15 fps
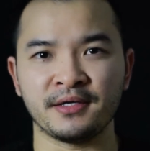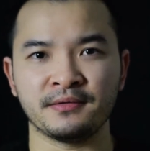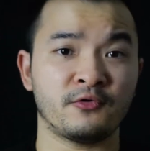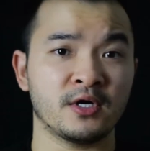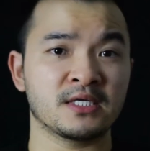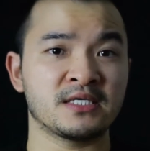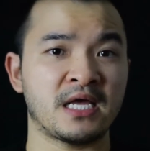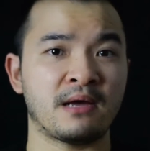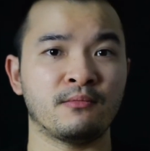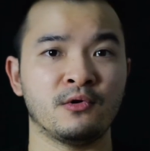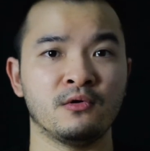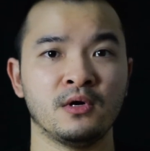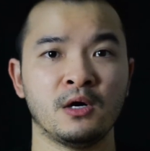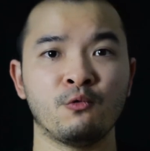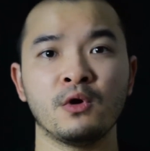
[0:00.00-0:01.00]
For
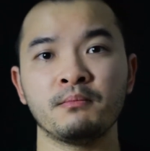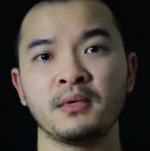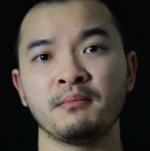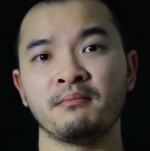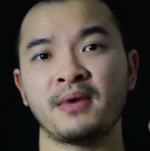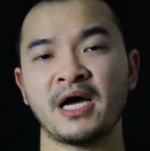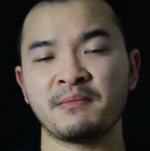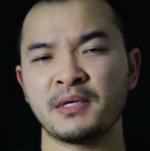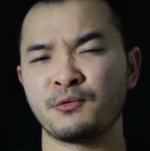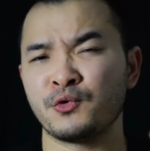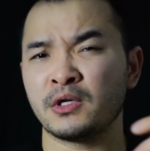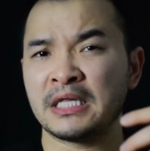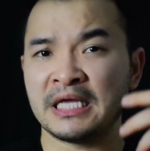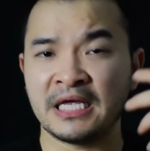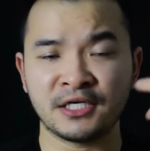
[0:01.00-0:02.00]
example, a woman might be
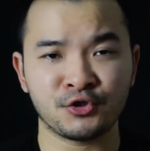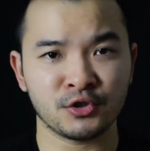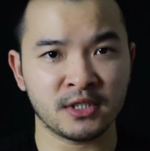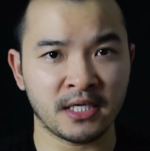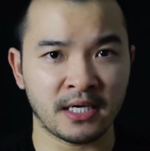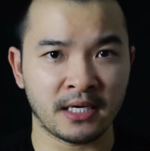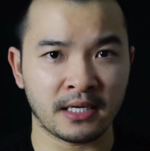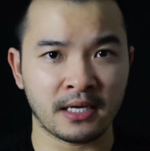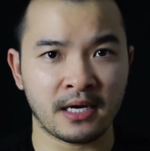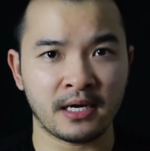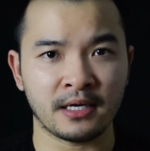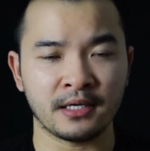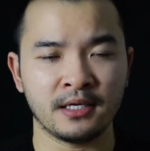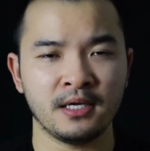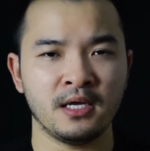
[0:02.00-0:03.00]
really interested in a
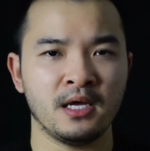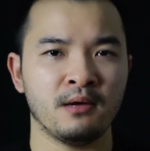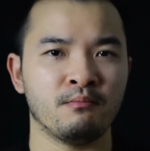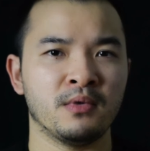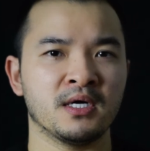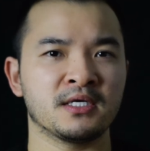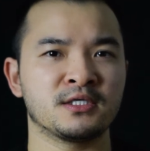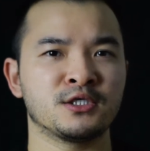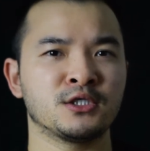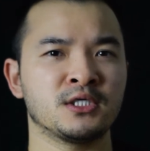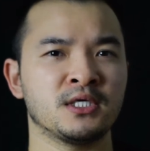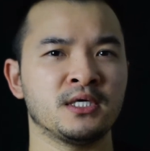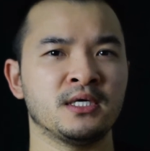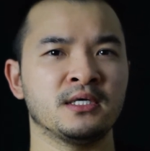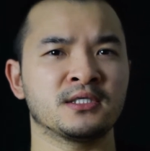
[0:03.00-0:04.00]
guy, but
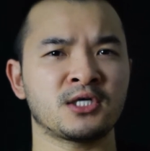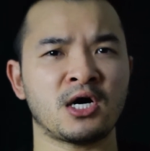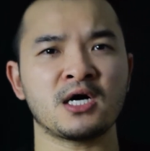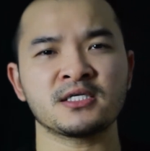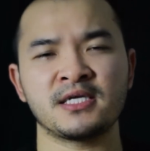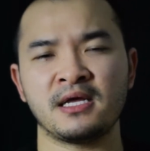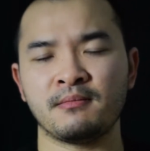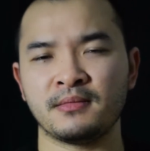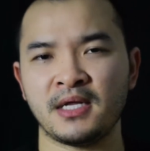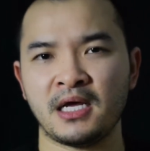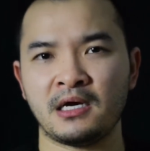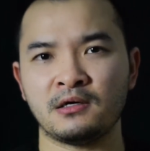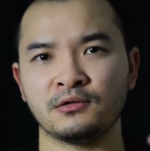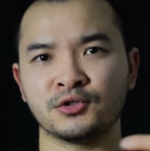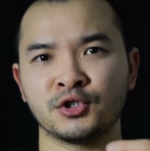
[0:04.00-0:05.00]
she talks him
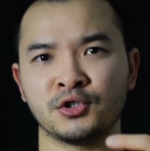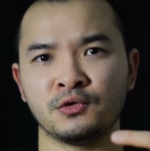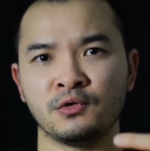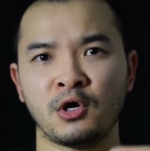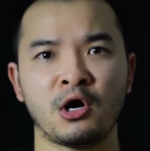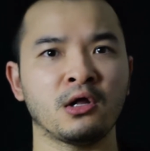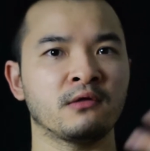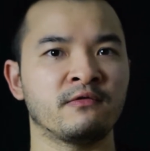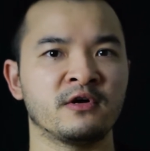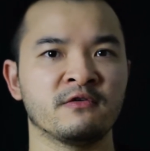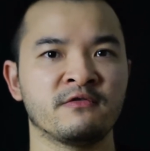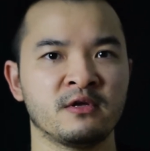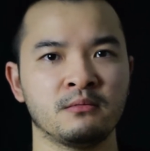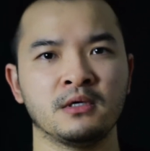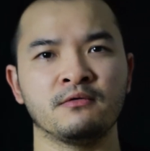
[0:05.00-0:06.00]
down to all of her
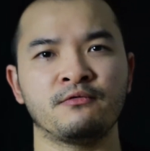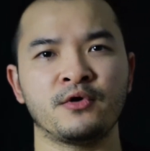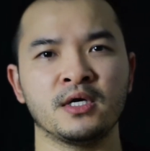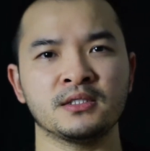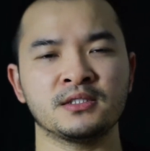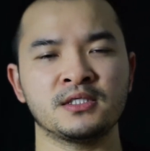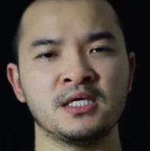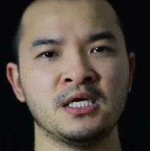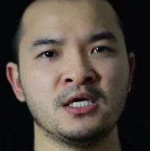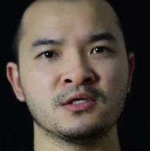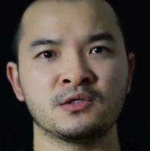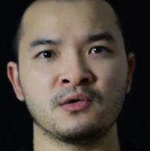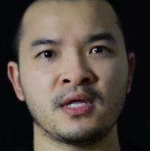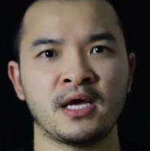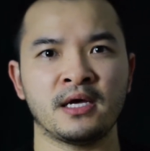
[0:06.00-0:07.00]
female friends
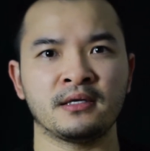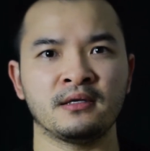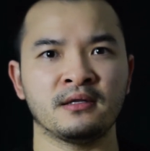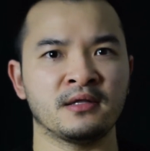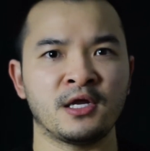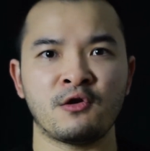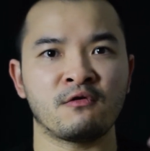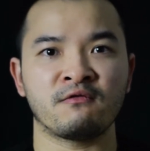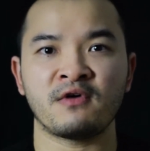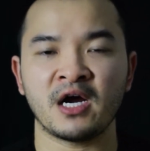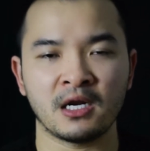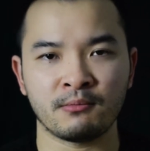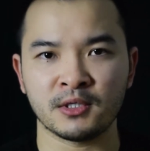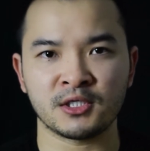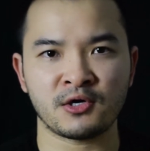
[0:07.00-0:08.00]
so that they don't find
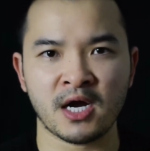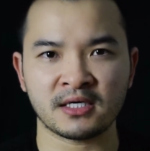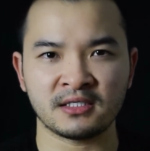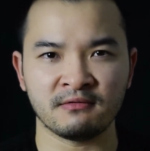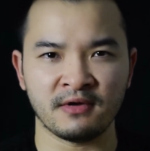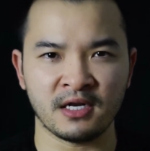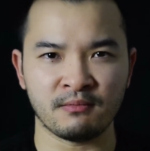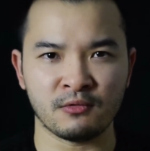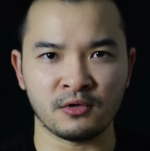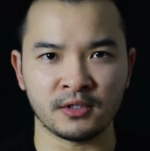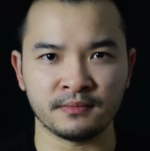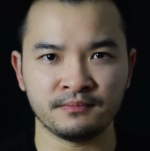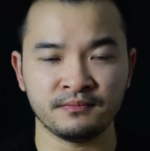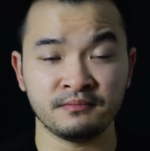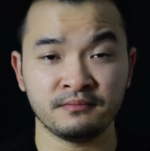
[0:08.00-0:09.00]
him attractive anymore.